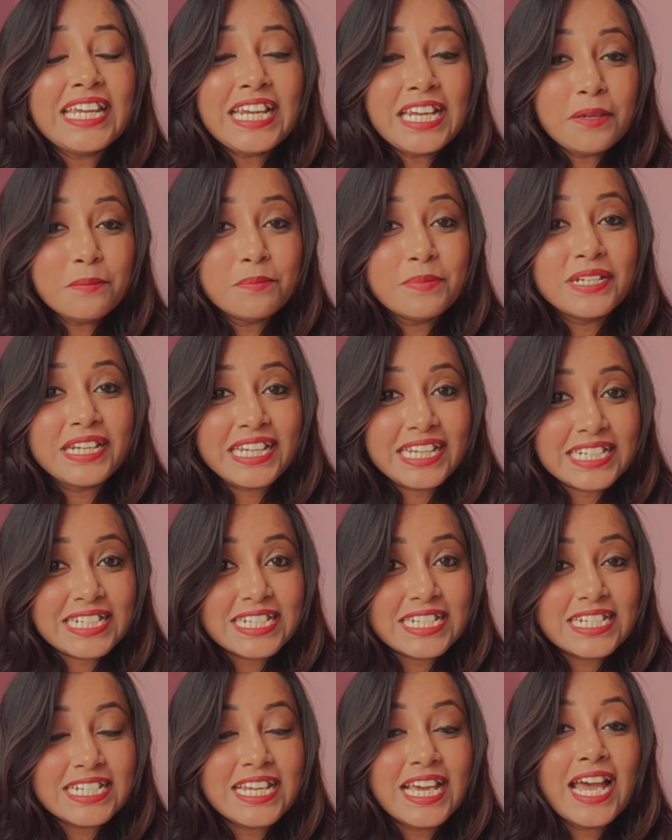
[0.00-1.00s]

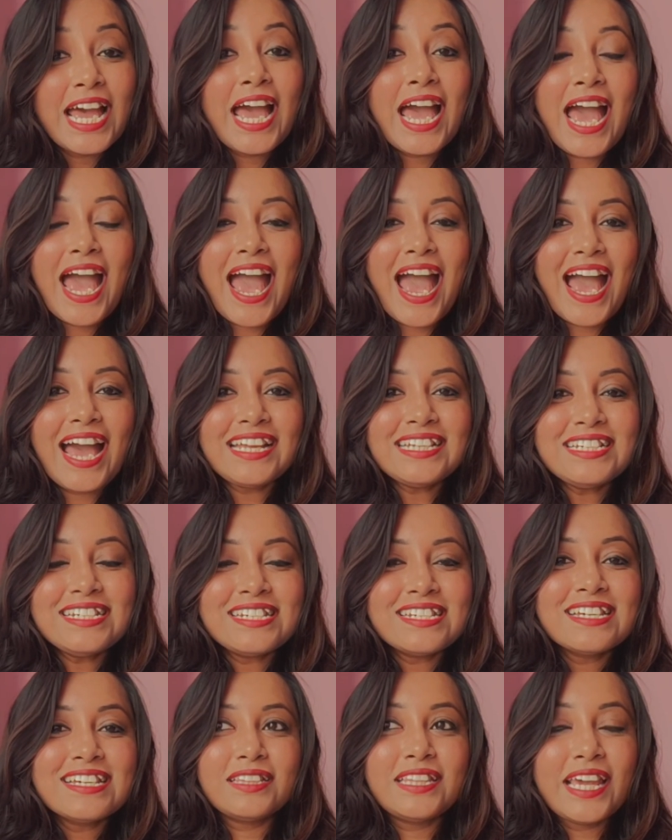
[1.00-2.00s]
liberated
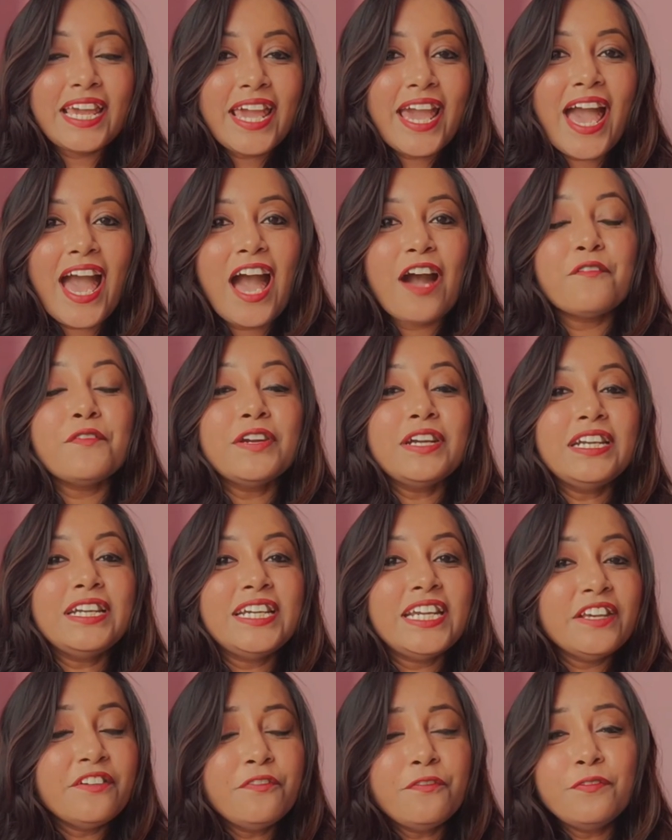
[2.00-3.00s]
and they have a
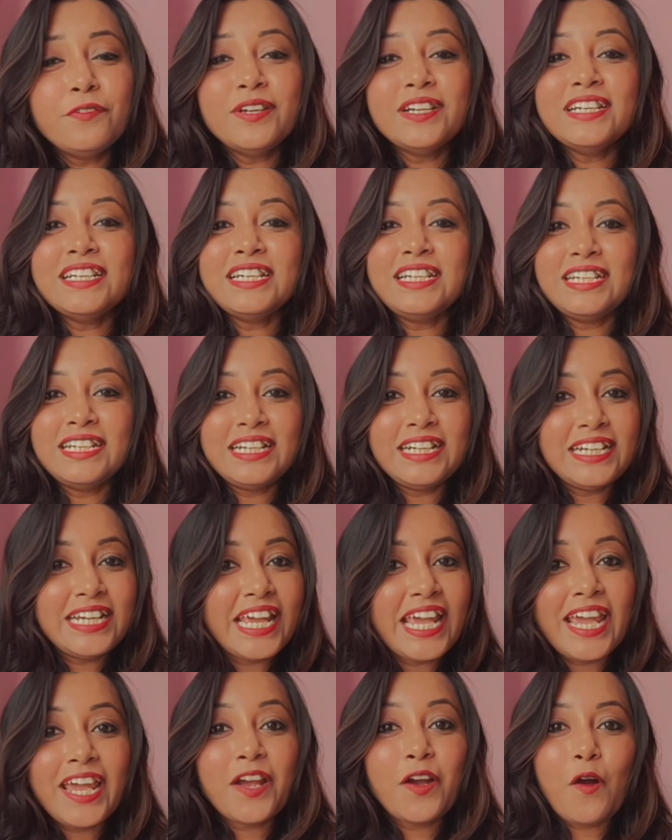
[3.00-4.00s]
different
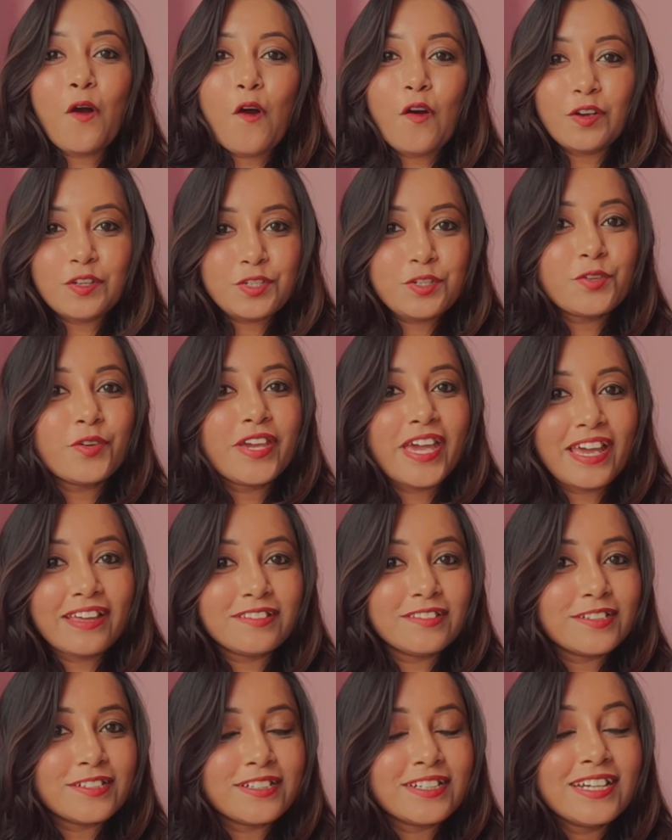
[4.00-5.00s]
take
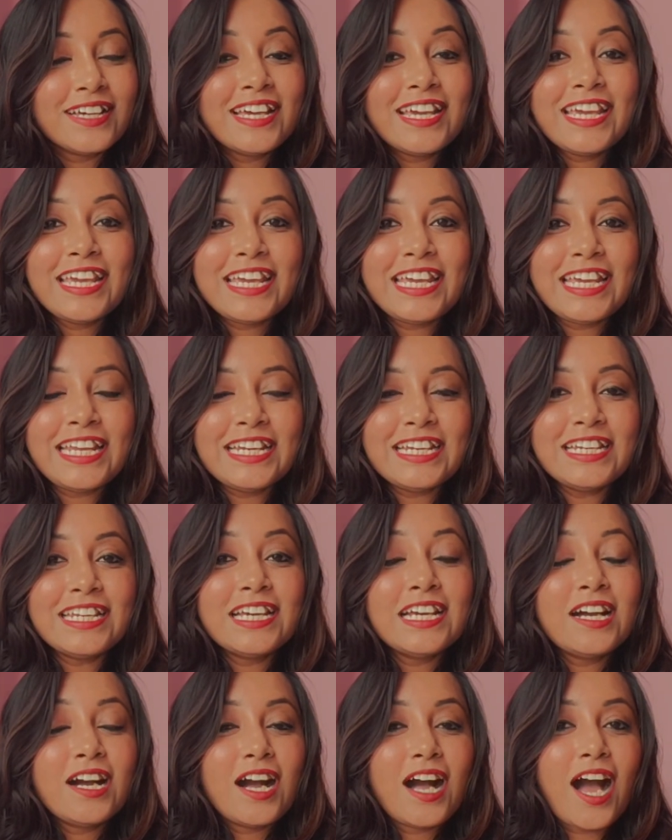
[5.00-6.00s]
altogether in
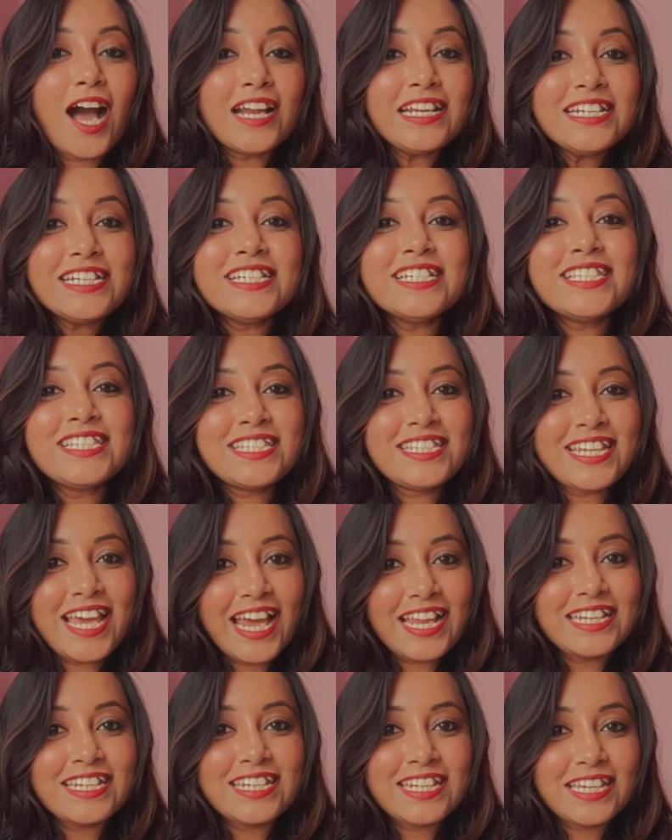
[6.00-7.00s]

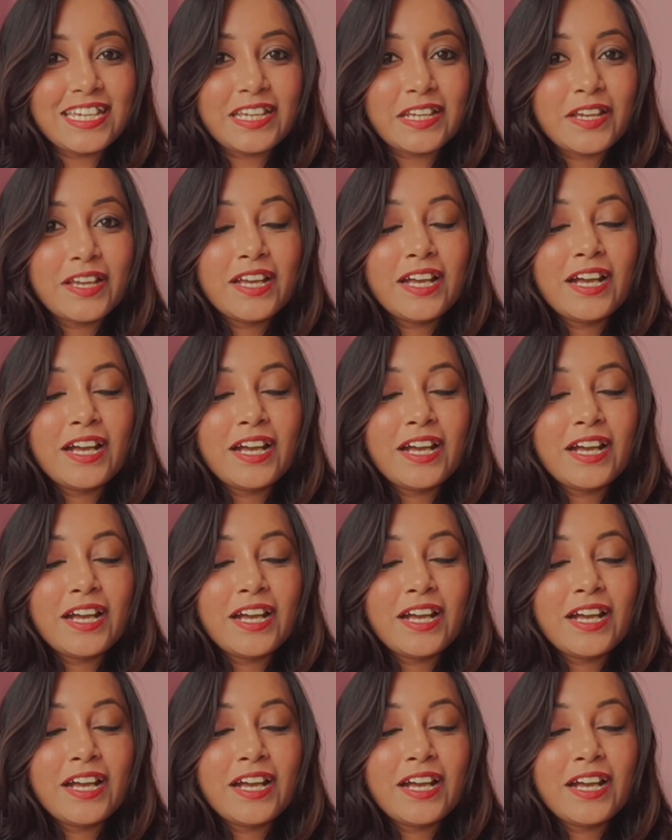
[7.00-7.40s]
understanding